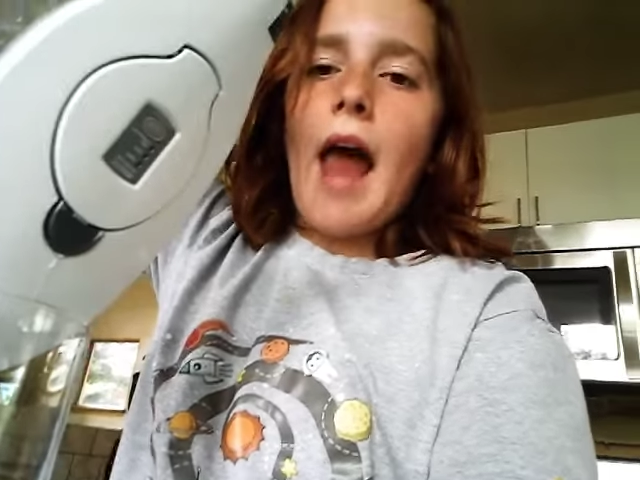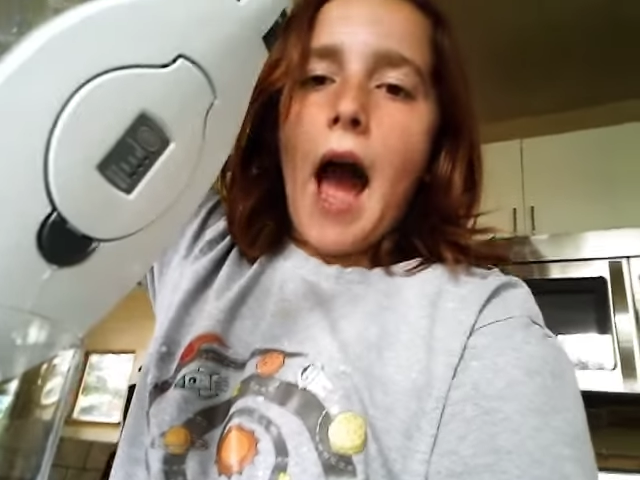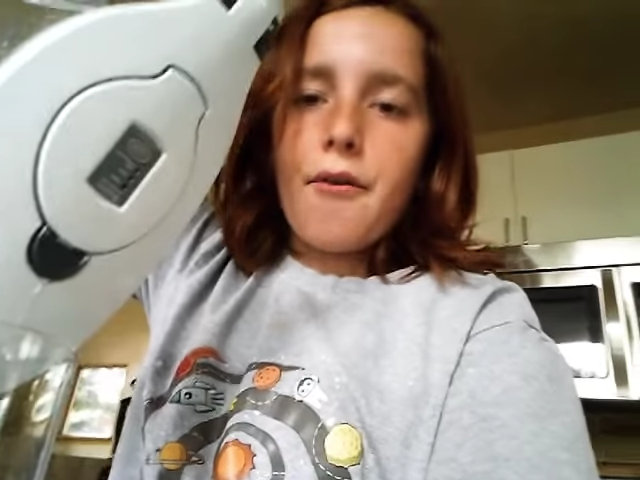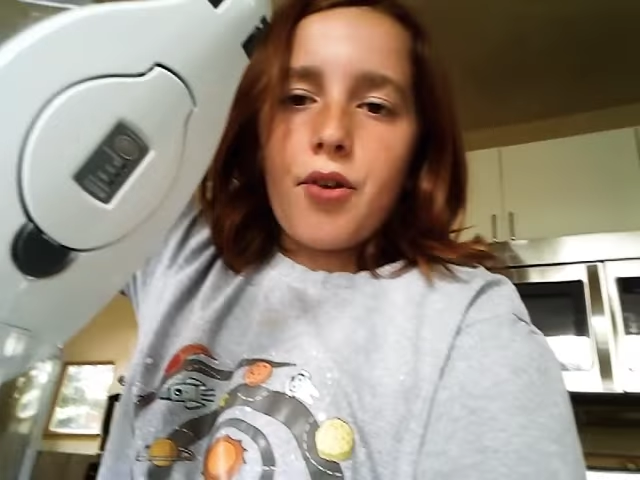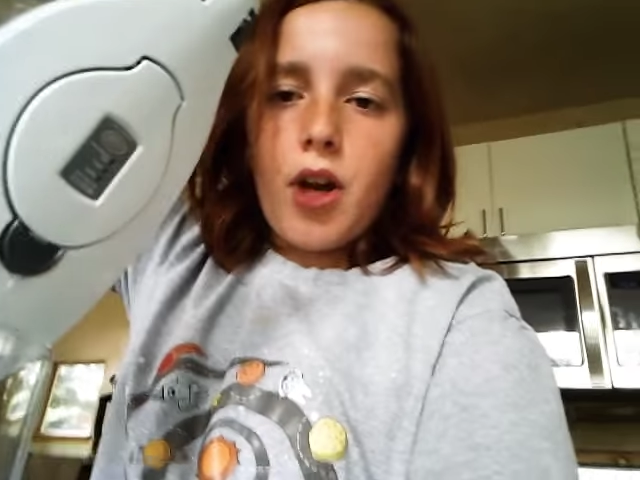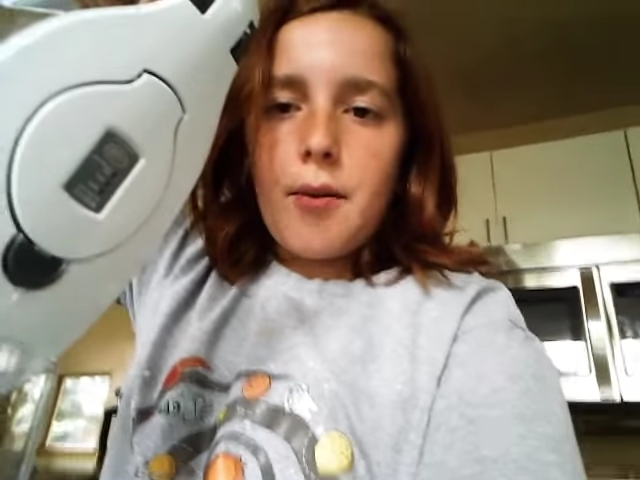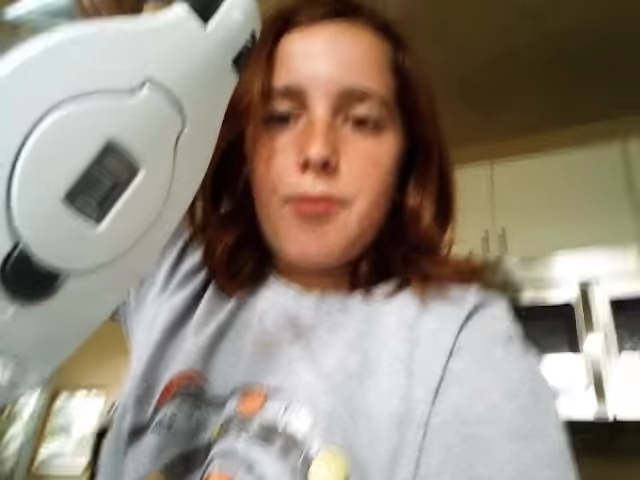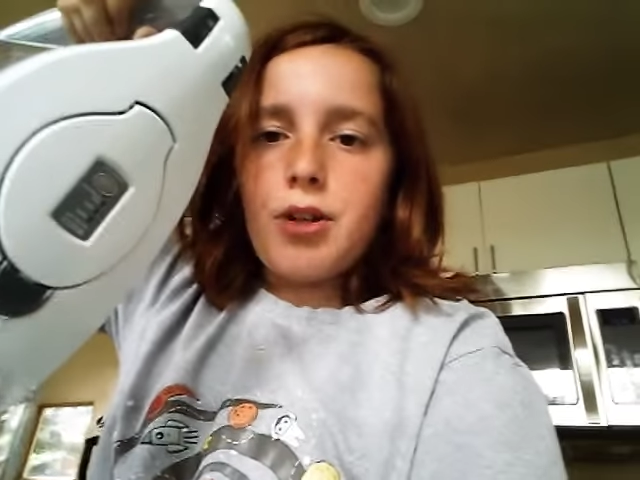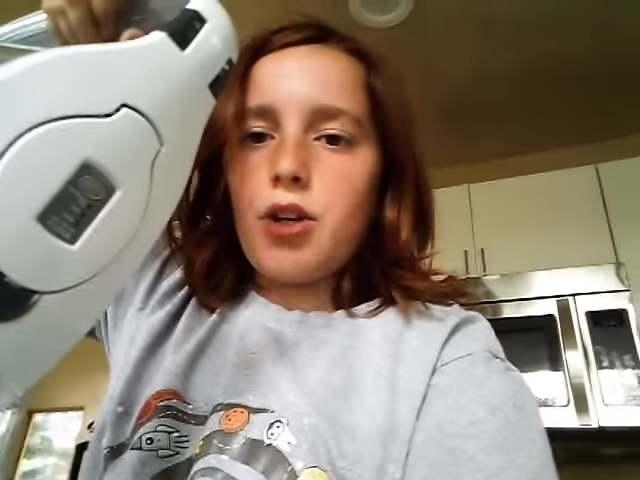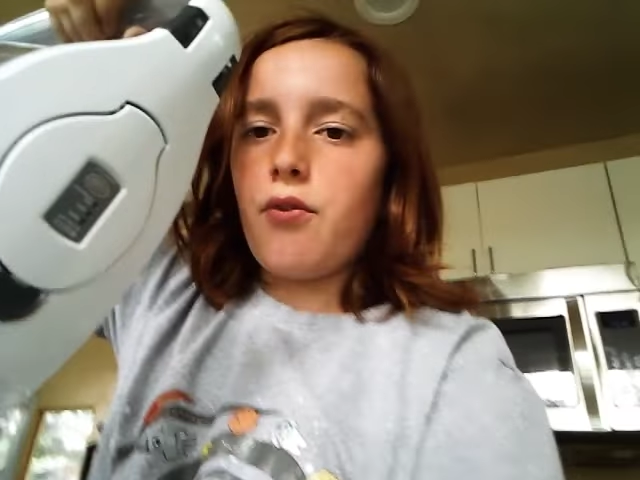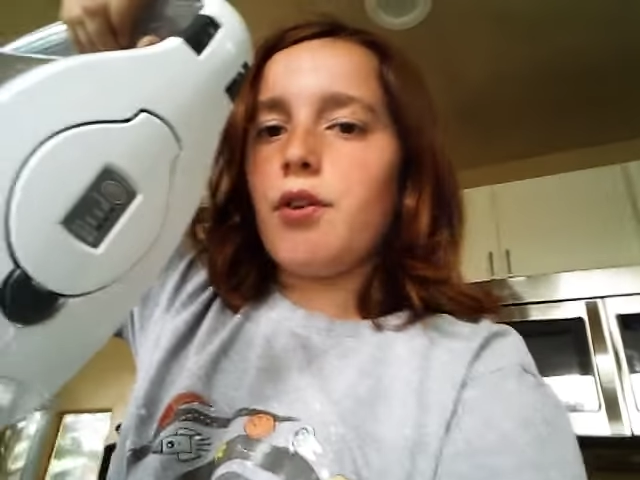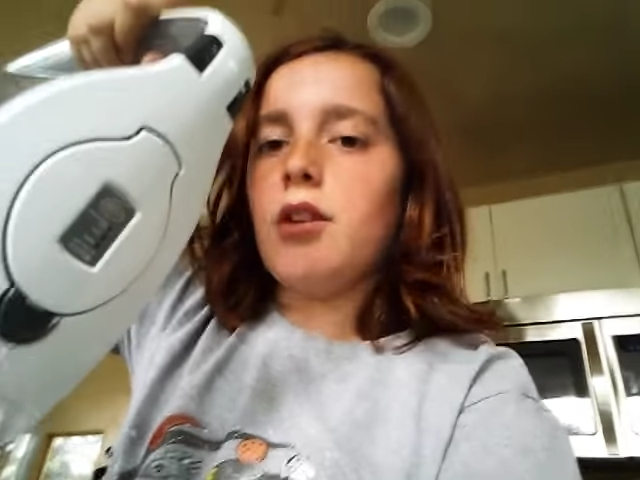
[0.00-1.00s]
half a cup, then
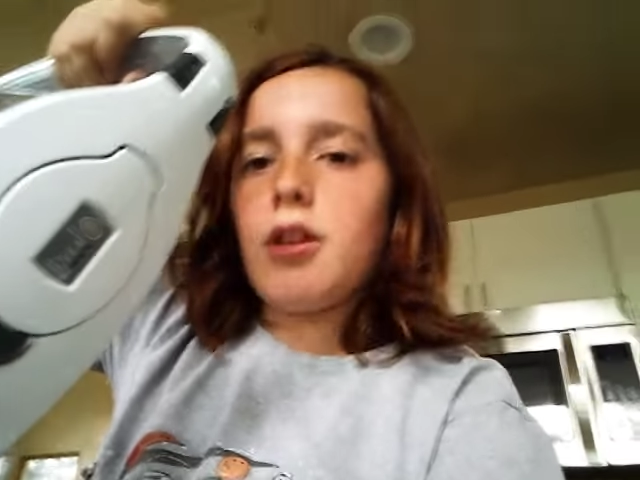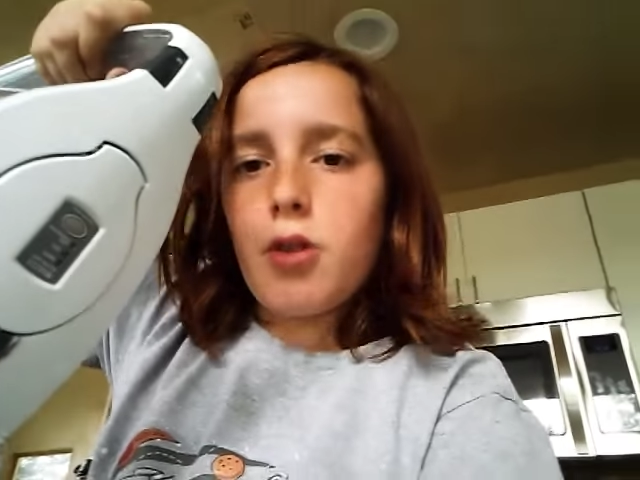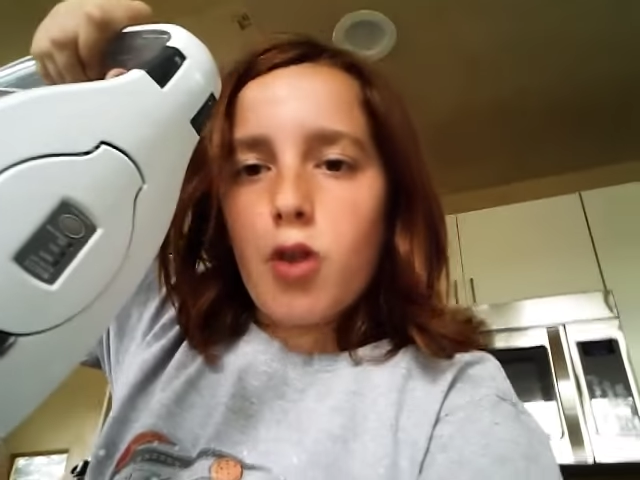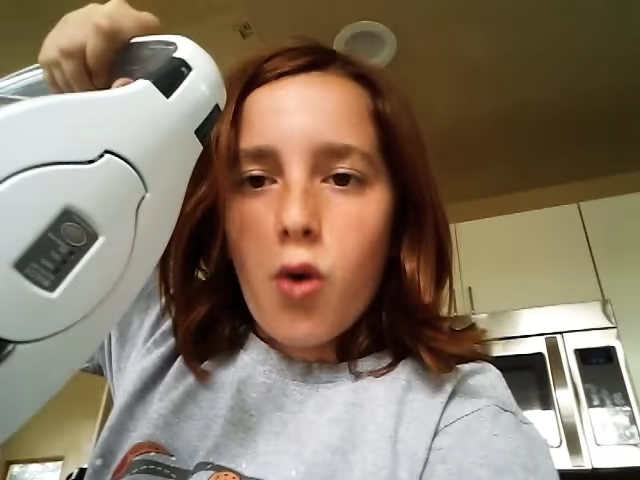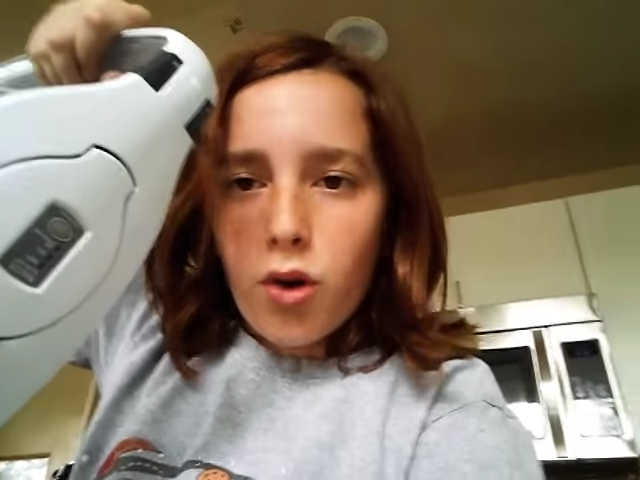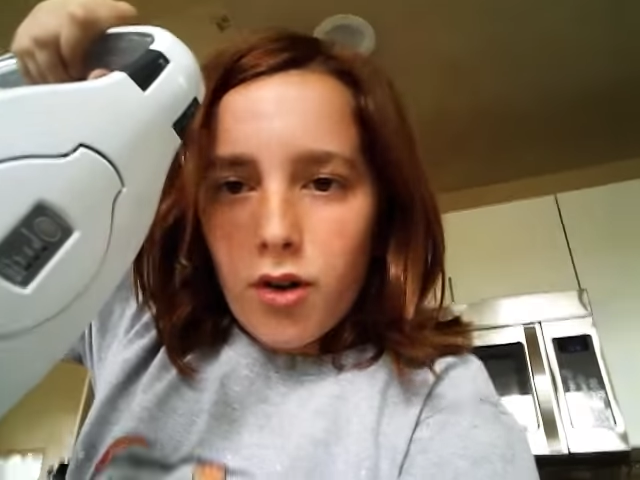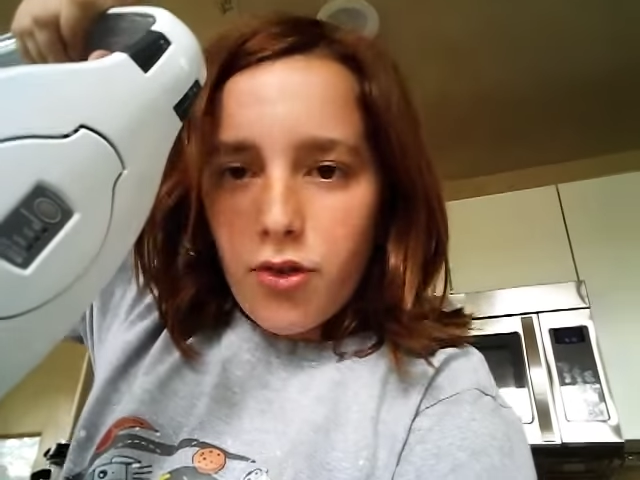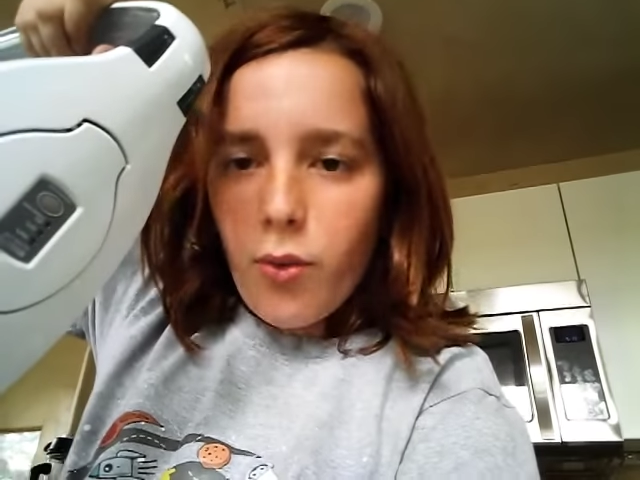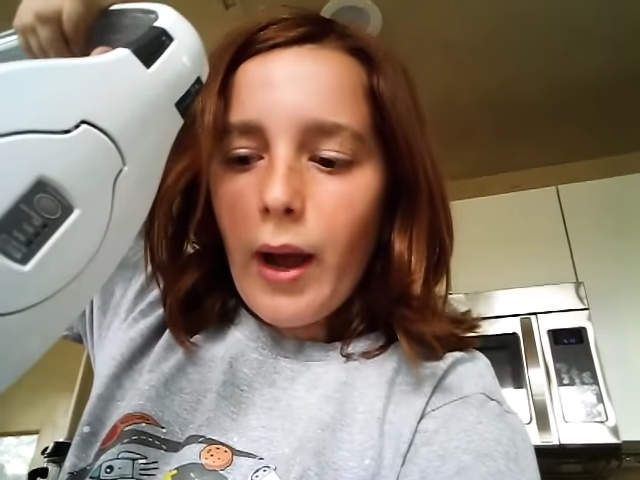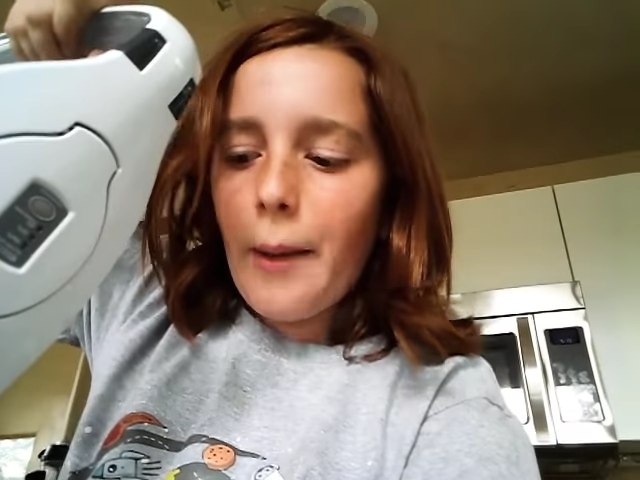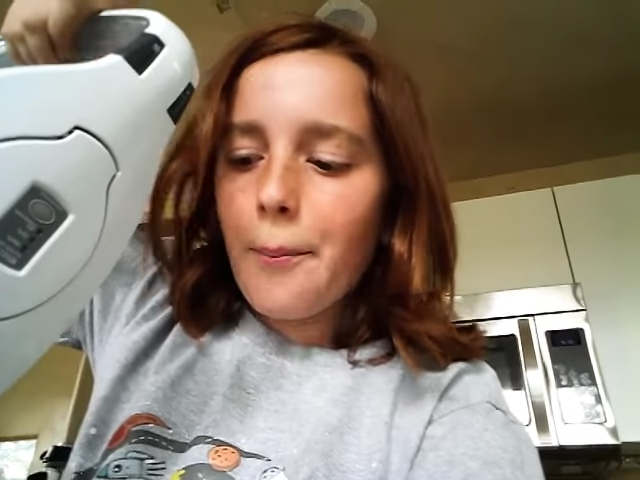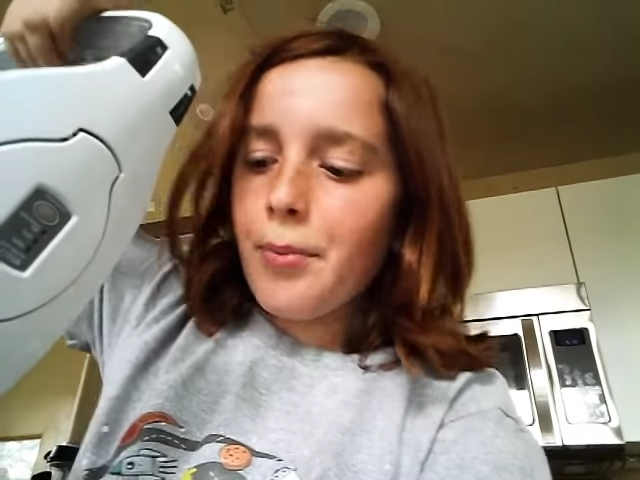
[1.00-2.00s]
you fill it a quarter of the
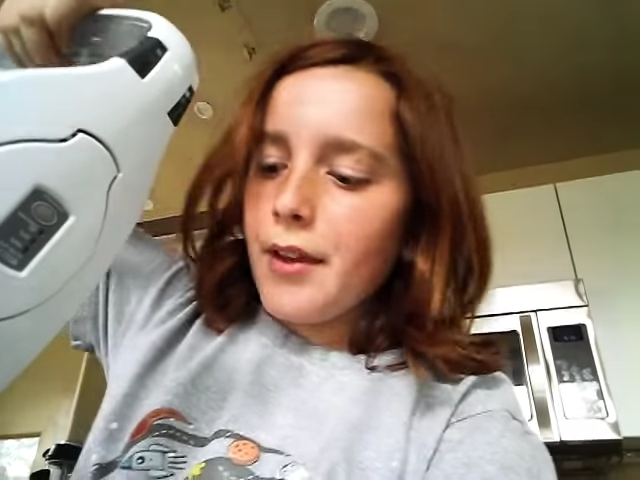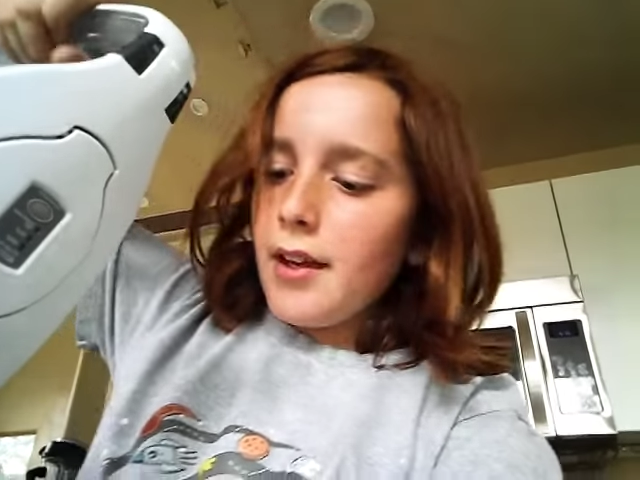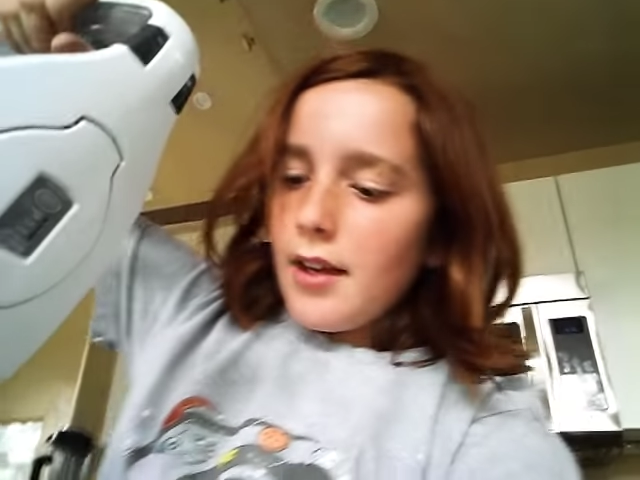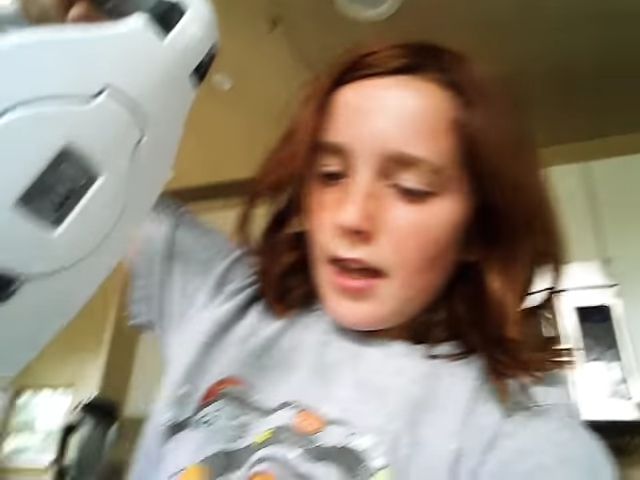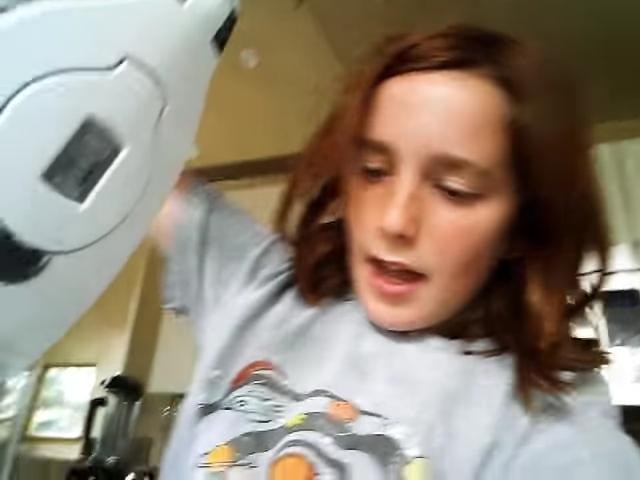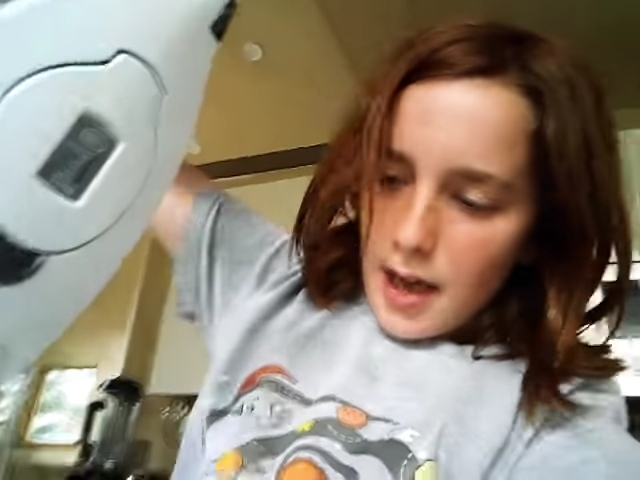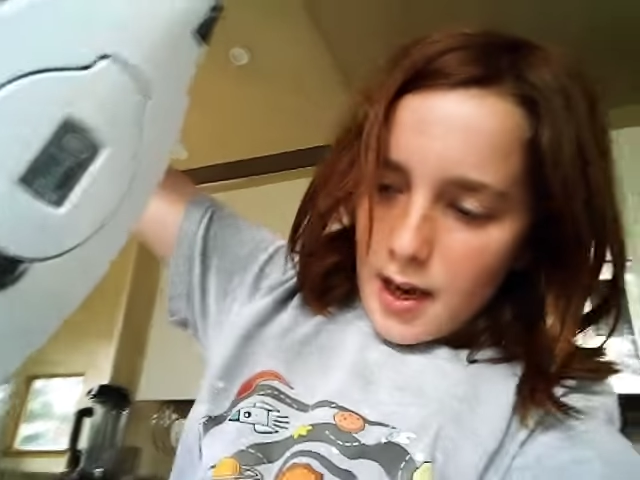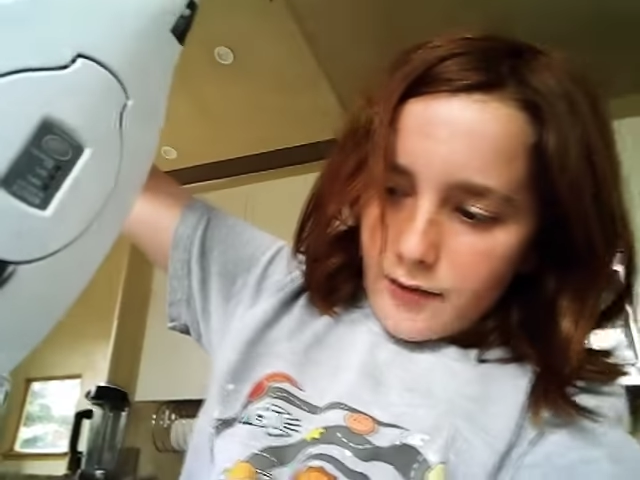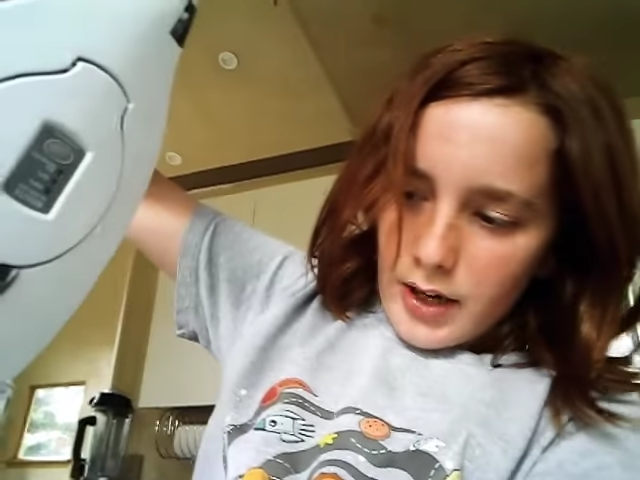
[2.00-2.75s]
way, and